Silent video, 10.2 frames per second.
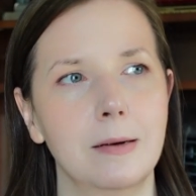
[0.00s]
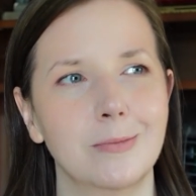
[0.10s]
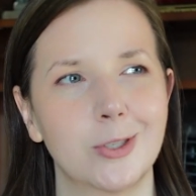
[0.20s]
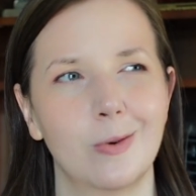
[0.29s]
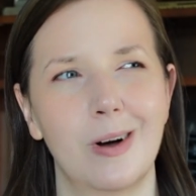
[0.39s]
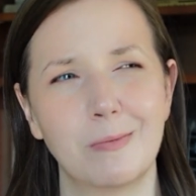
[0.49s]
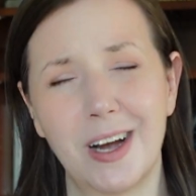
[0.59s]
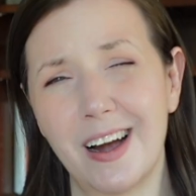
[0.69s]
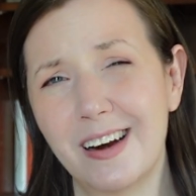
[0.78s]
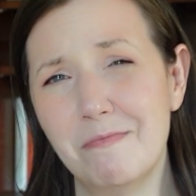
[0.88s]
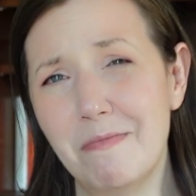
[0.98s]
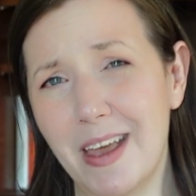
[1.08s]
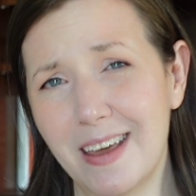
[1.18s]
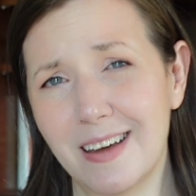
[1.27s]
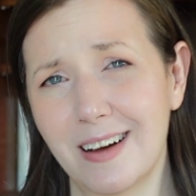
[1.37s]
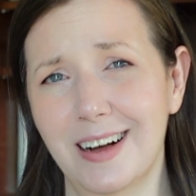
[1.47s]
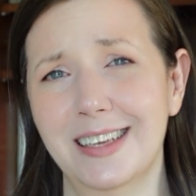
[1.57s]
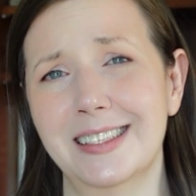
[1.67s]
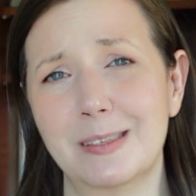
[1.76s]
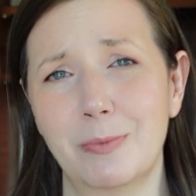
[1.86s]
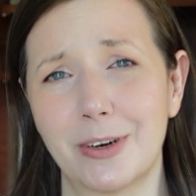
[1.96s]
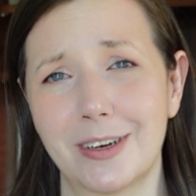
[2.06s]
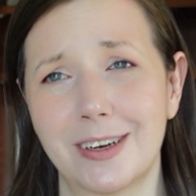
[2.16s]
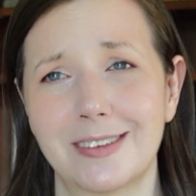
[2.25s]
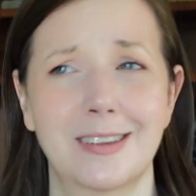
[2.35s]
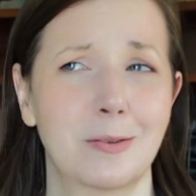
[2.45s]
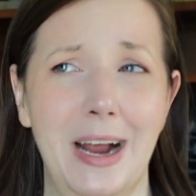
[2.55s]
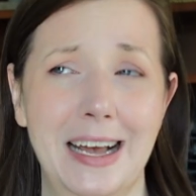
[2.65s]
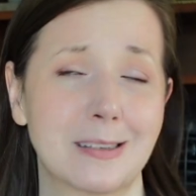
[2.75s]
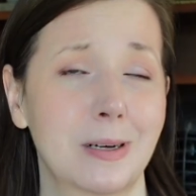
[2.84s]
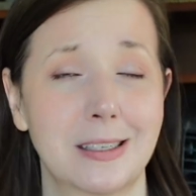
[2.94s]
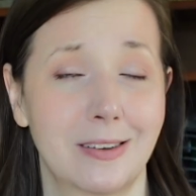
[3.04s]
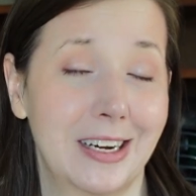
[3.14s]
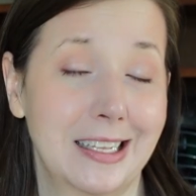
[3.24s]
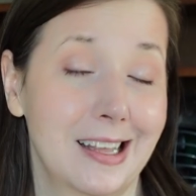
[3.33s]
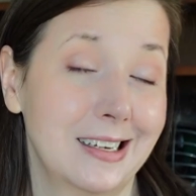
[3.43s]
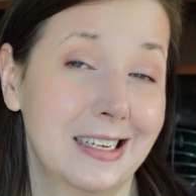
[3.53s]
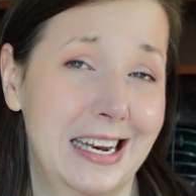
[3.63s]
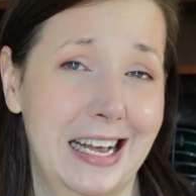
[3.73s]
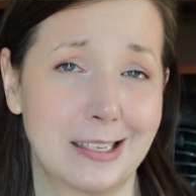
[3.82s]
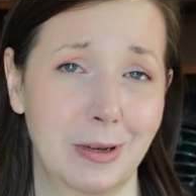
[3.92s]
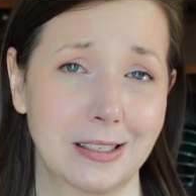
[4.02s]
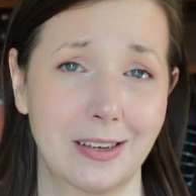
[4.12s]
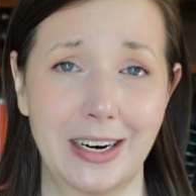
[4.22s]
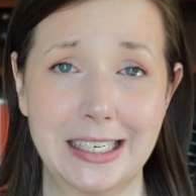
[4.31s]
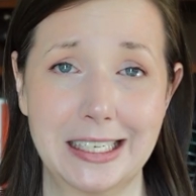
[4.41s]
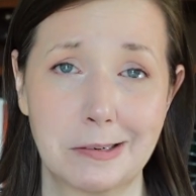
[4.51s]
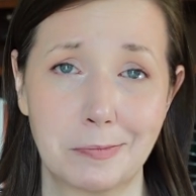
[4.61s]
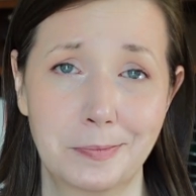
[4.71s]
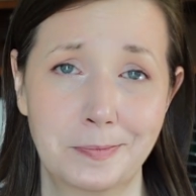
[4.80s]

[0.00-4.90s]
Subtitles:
So I'm kind of meh on this book. There were aspects of it I liked and aspects of it I didn't.